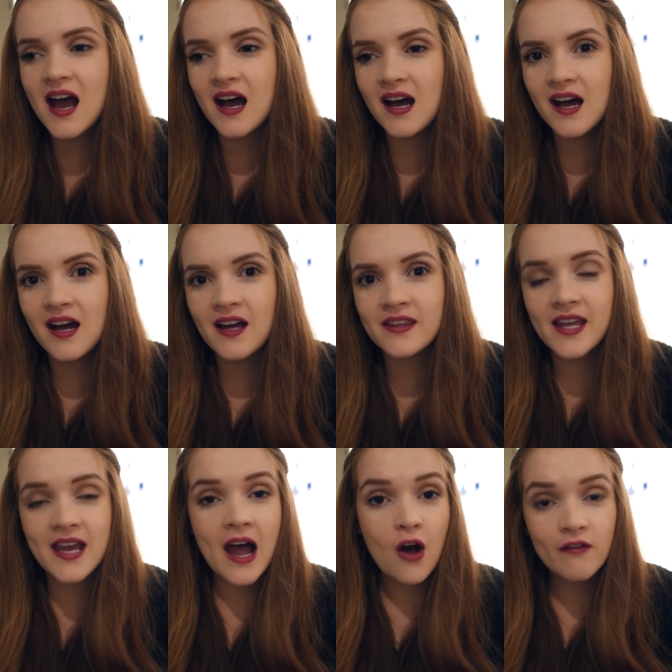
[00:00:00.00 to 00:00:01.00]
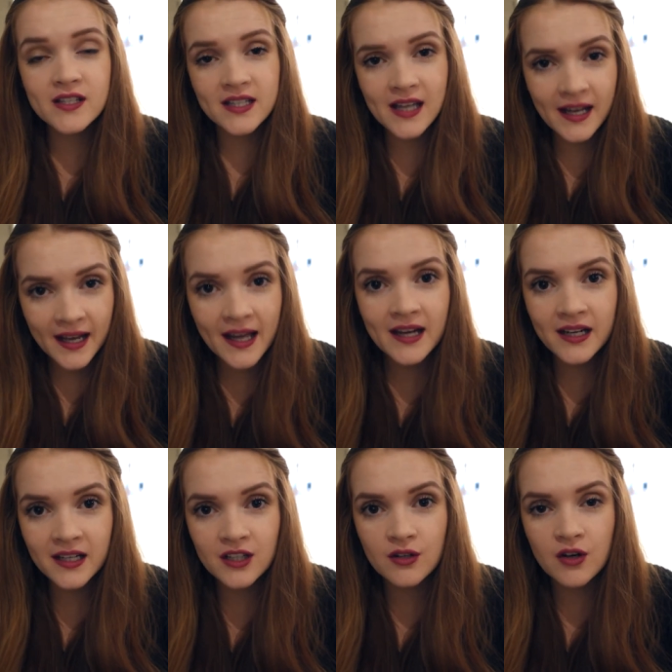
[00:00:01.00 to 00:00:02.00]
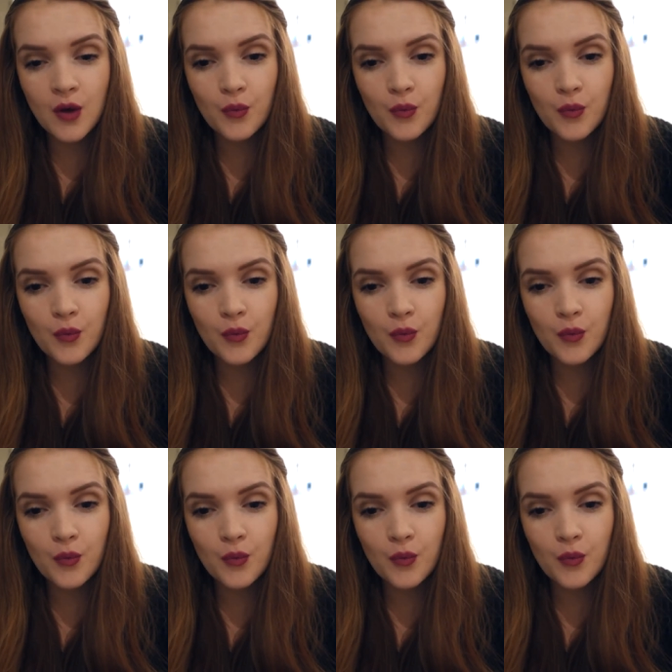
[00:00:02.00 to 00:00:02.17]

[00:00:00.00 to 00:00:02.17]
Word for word: uh, they obviously had editing